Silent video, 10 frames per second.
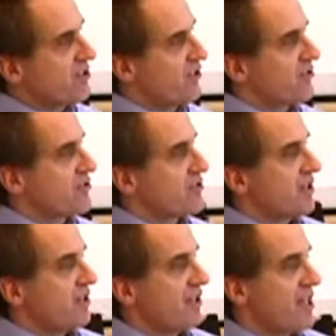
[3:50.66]
encoders,
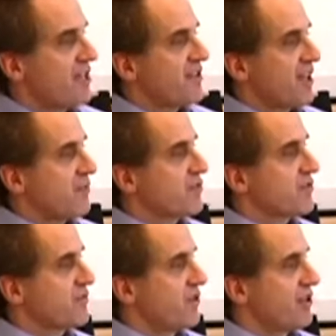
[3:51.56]
a lot of the
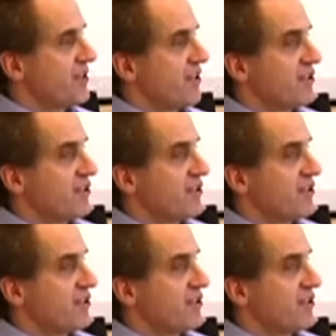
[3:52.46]
options fall down